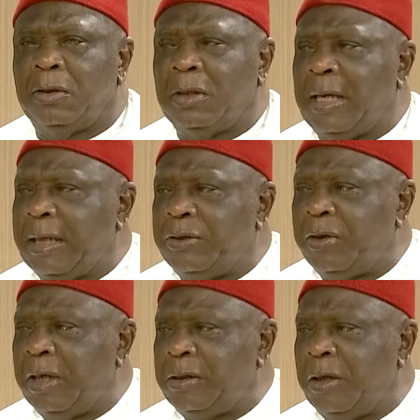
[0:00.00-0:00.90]
just like
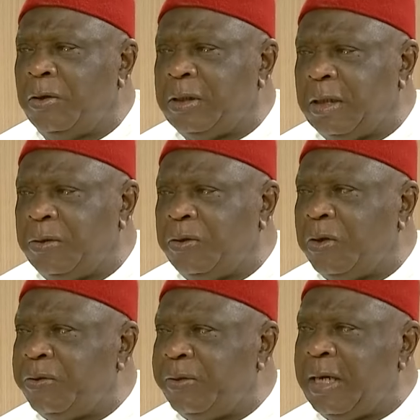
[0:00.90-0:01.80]
Joy Ezelo said, you
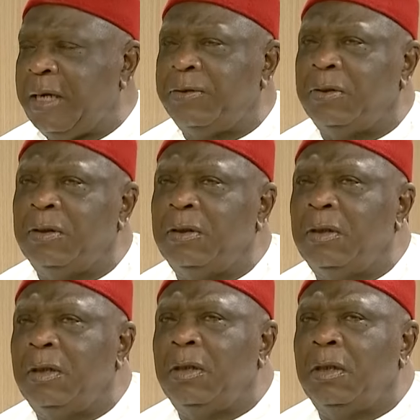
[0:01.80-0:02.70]
just read out,
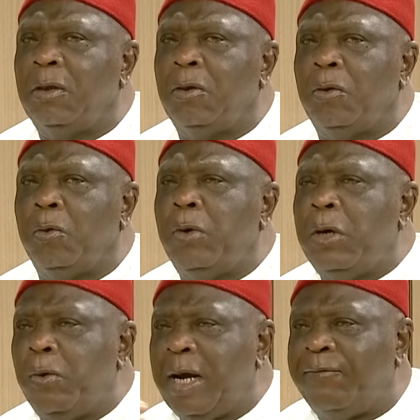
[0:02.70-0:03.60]

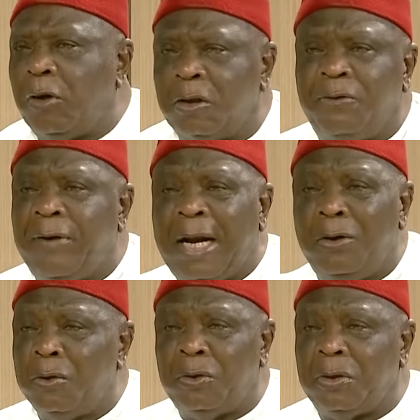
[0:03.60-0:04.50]
when we have lost
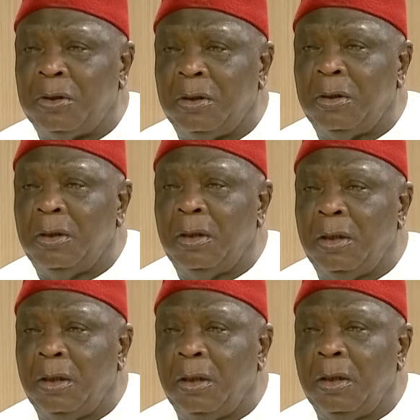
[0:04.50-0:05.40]
values,
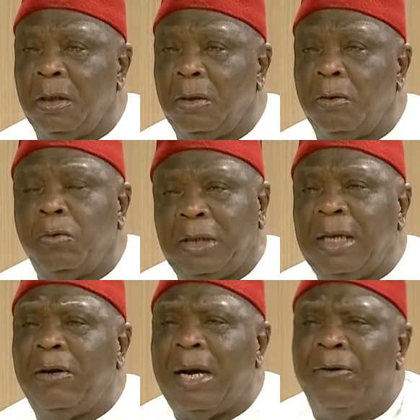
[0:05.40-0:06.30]
you know, what
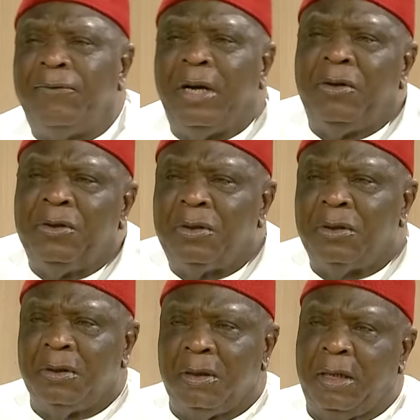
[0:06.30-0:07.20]
are our values
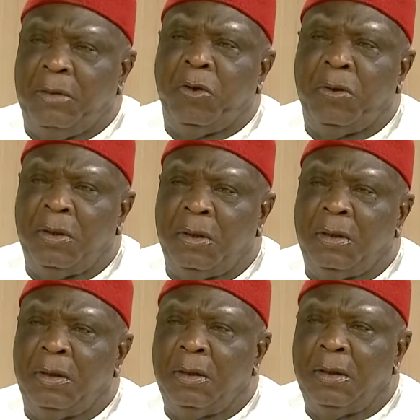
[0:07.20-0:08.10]
anymore?
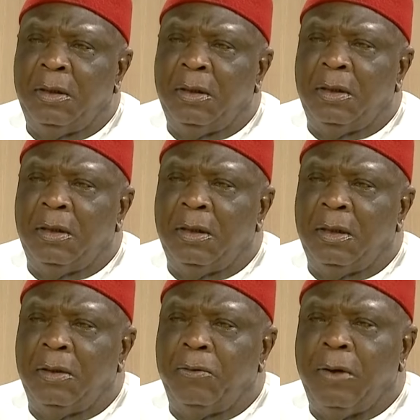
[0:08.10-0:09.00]

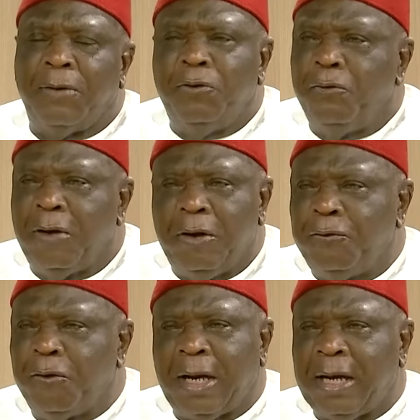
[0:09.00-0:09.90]
We have no value
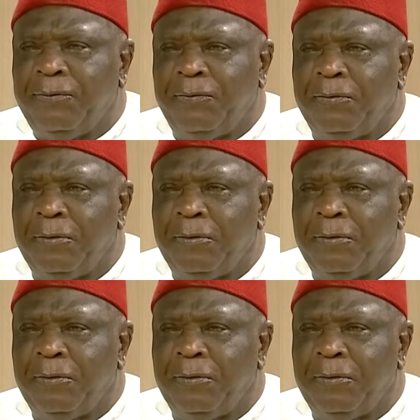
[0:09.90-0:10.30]
for life.